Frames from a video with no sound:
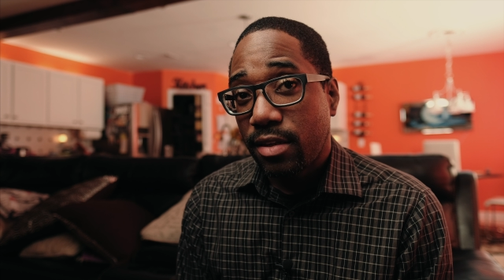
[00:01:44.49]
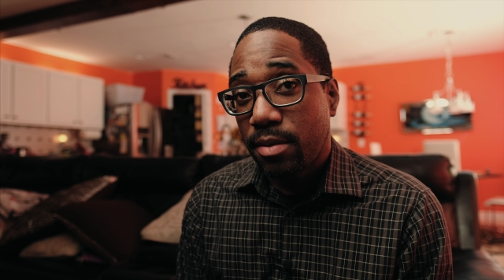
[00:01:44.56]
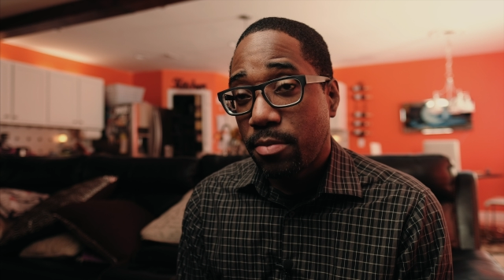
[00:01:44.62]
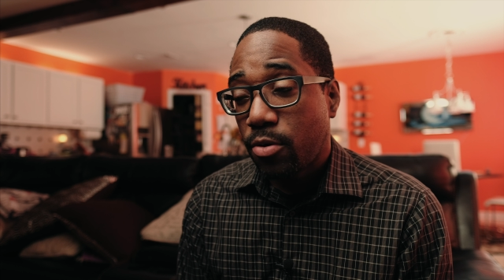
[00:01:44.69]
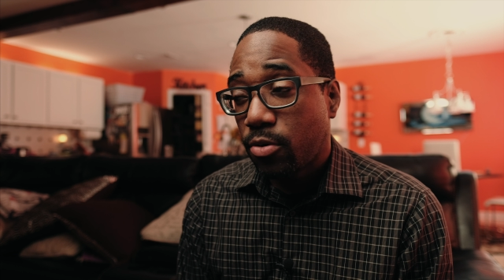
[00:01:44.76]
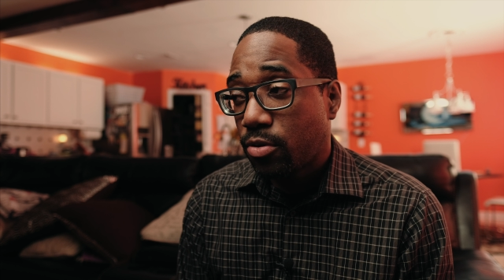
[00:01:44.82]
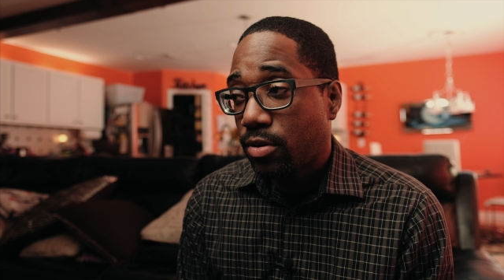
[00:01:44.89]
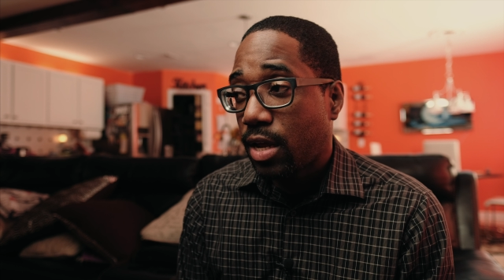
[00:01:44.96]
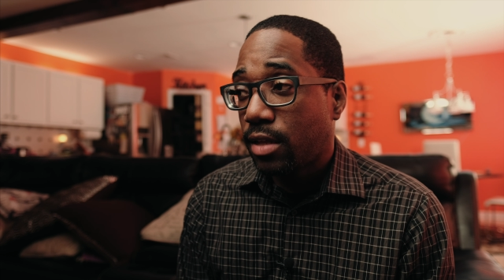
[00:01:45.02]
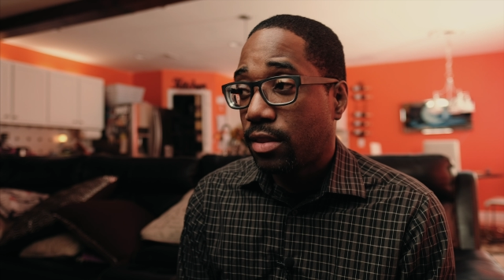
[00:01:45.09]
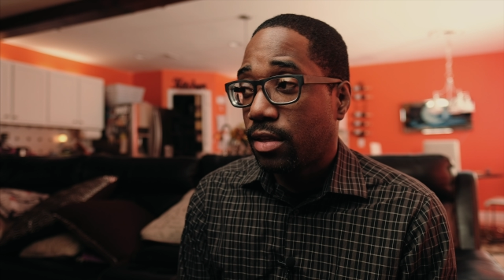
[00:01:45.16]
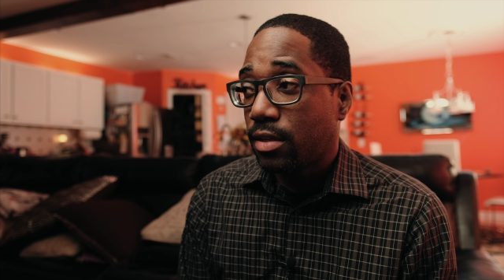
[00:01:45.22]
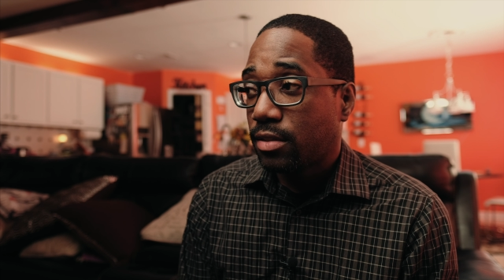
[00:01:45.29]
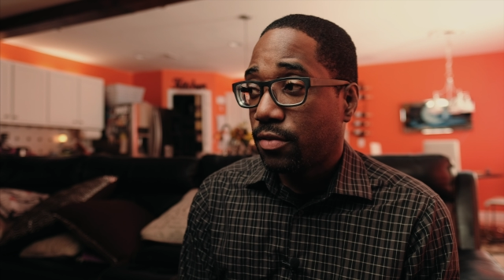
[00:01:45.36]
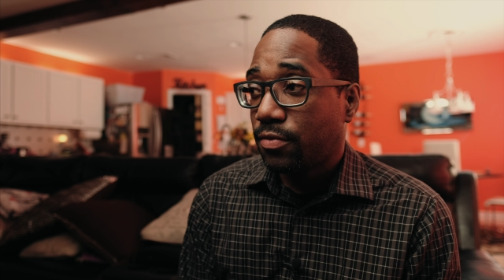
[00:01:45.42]
the motor that
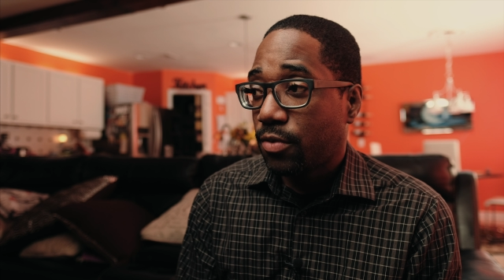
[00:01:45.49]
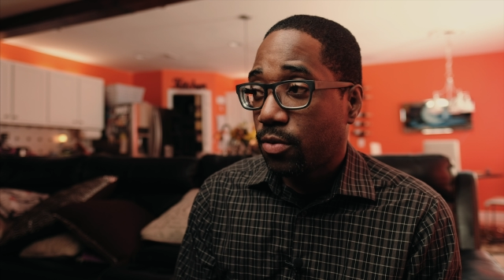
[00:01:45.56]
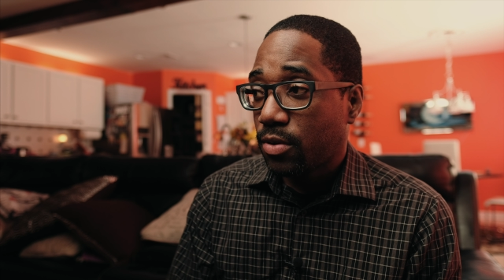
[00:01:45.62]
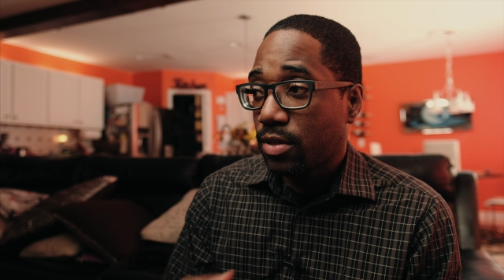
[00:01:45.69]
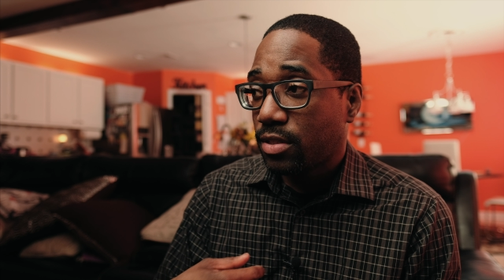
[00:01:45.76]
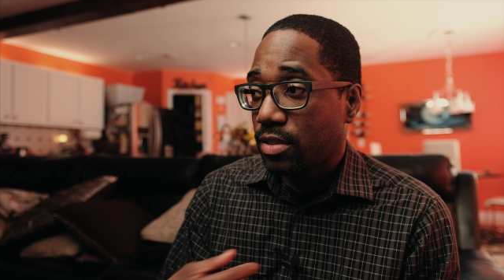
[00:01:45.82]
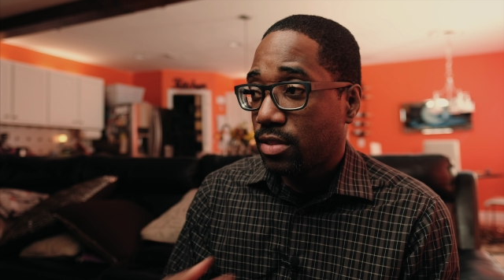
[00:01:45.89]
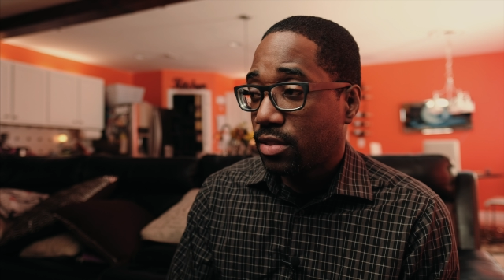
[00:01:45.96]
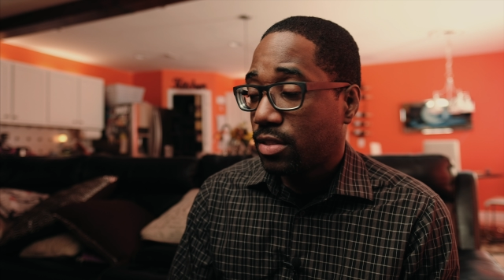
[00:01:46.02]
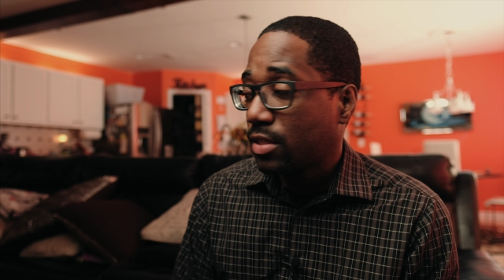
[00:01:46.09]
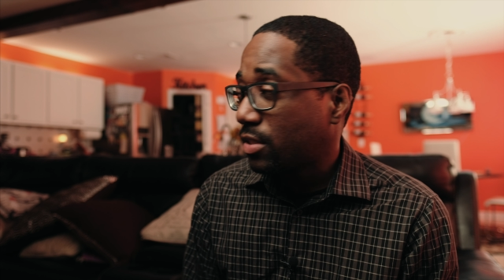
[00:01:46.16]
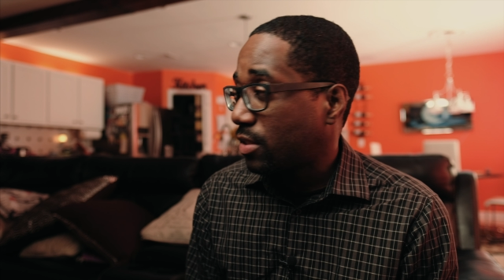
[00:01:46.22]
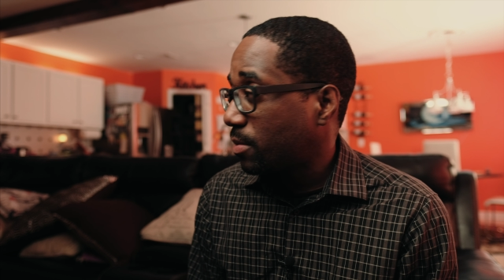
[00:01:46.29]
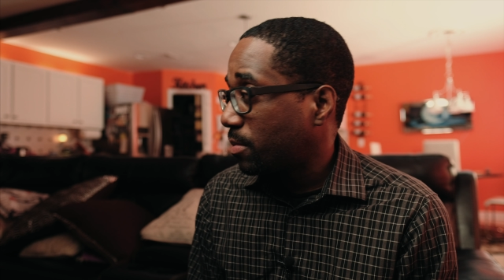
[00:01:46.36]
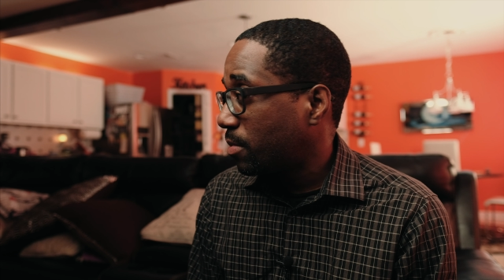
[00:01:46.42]
does the focusing
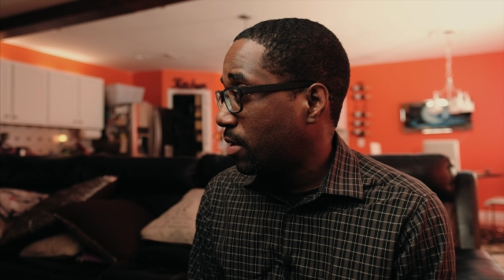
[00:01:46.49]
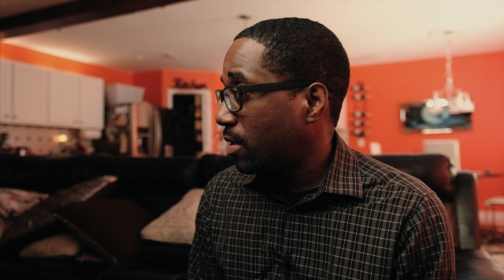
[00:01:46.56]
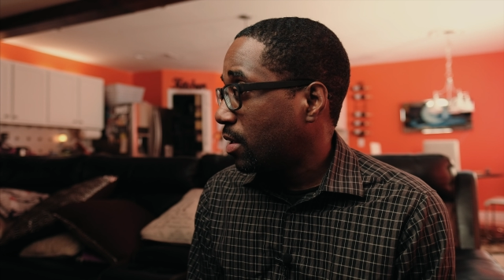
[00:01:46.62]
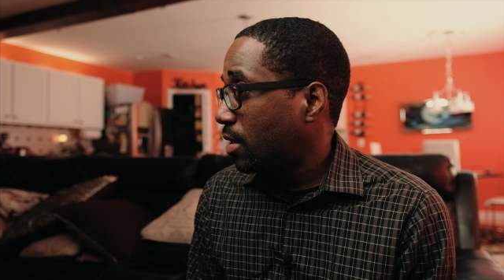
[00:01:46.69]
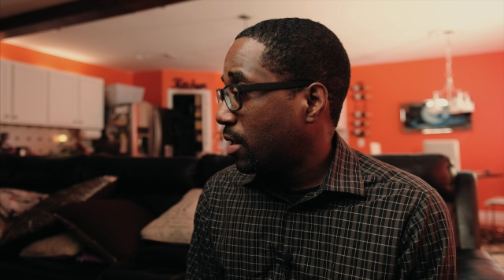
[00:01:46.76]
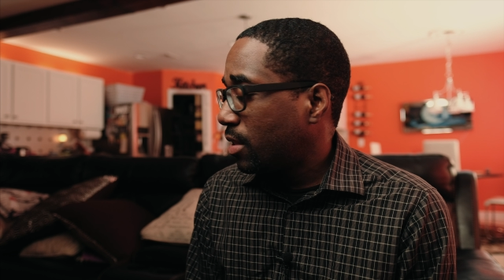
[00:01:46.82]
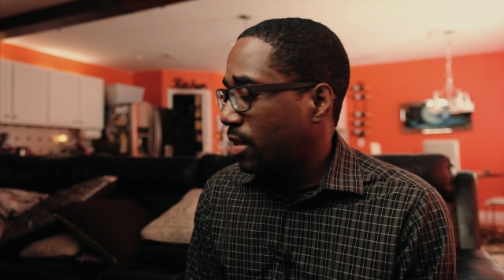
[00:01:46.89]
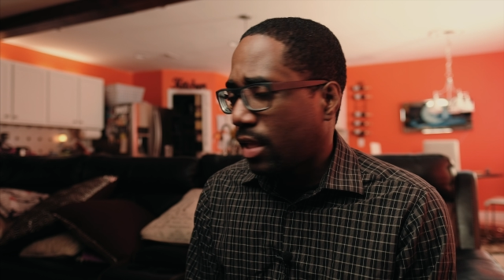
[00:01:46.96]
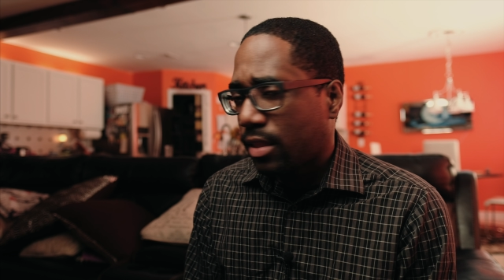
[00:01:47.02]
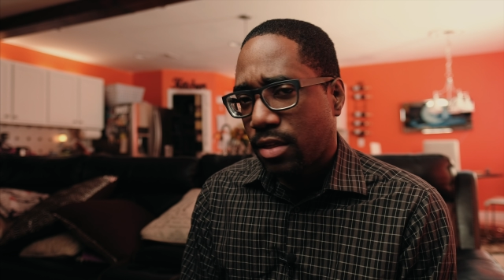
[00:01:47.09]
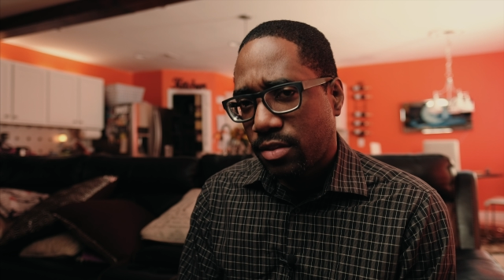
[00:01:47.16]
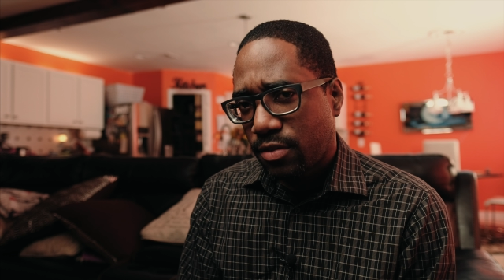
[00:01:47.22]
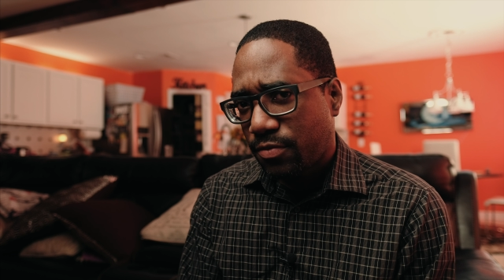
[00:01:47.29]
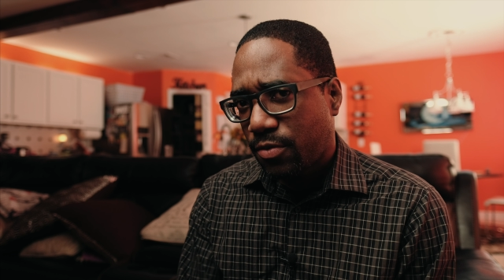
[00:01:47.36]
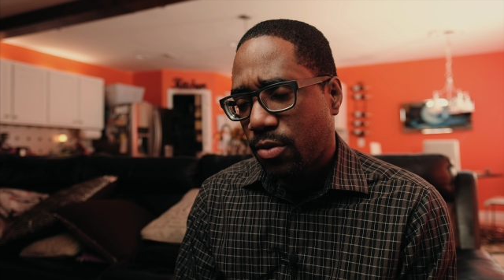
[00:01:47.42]
system, that
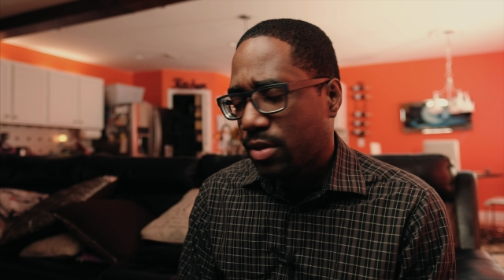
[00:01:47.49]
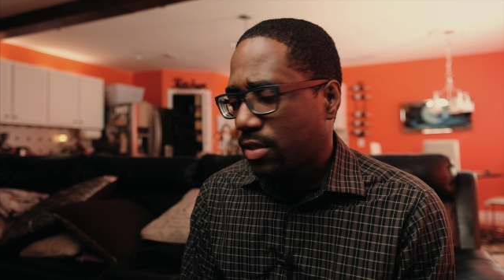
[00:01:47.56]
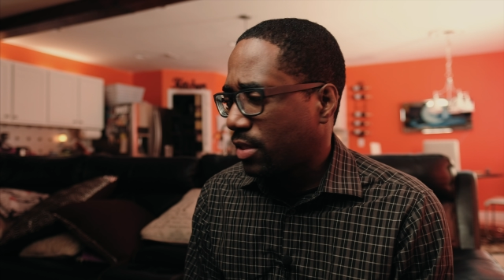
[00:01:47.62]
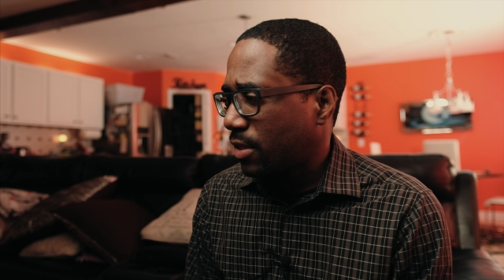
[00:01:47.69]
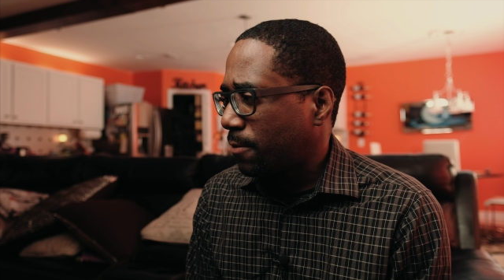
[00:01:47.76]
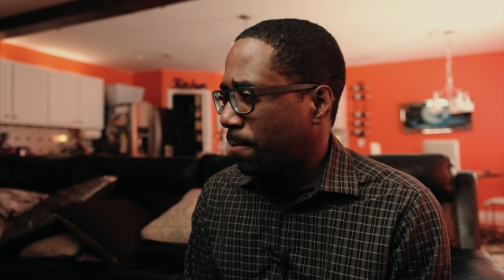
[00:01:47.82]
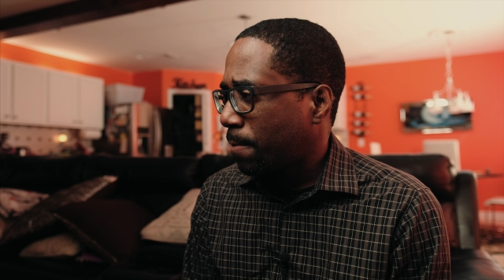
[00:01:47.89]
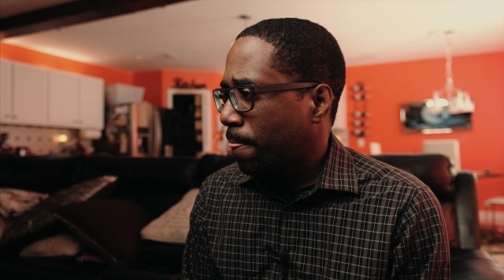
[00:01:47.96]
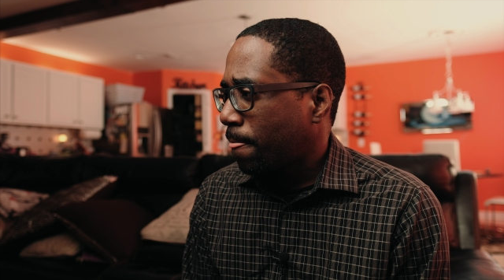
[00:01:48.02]
does the focusing,